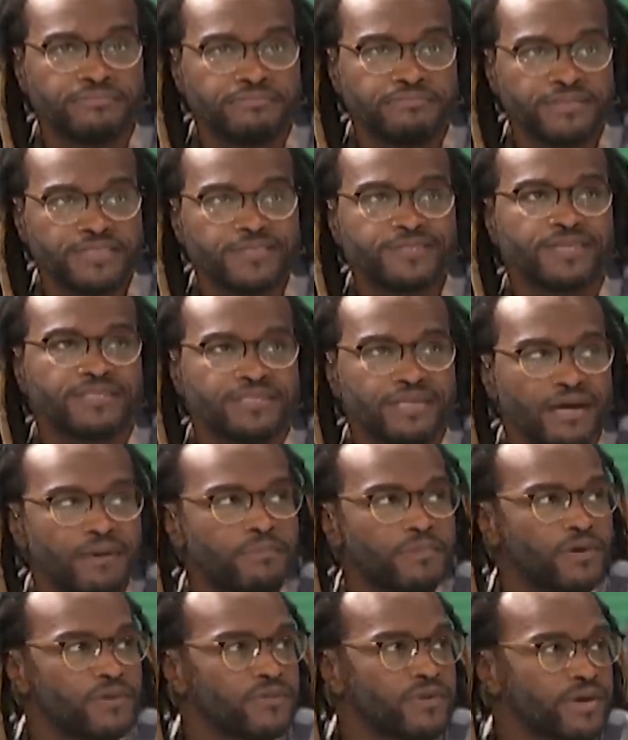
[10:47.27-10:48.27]
Because no,
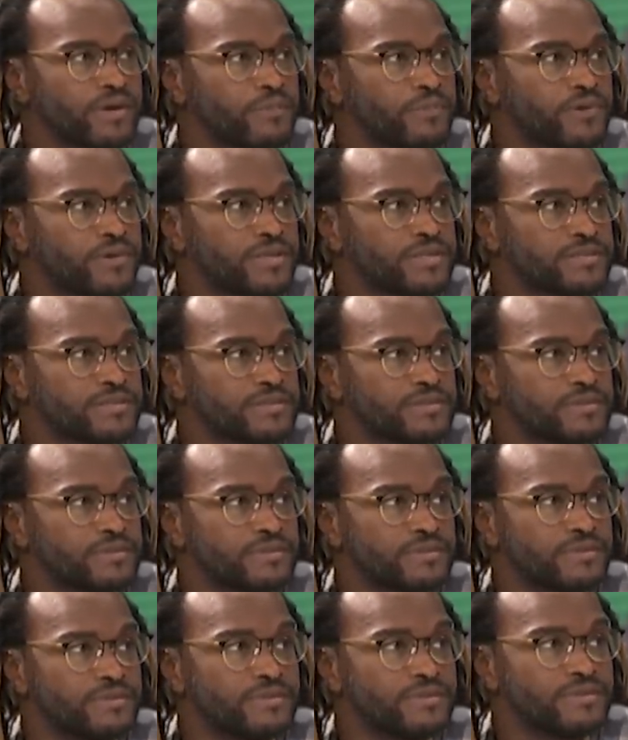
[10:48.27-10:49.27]
talk about Reggae Boys.
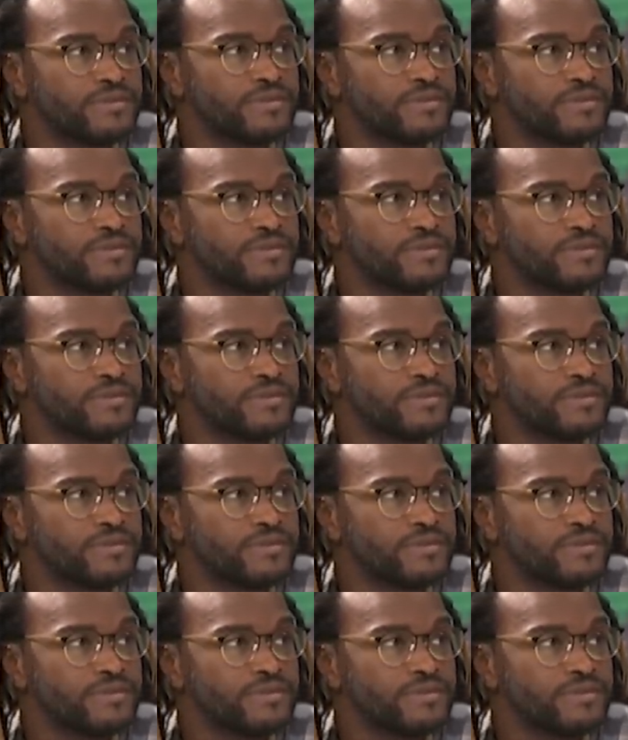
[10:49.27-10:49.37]
Jamaica hasn't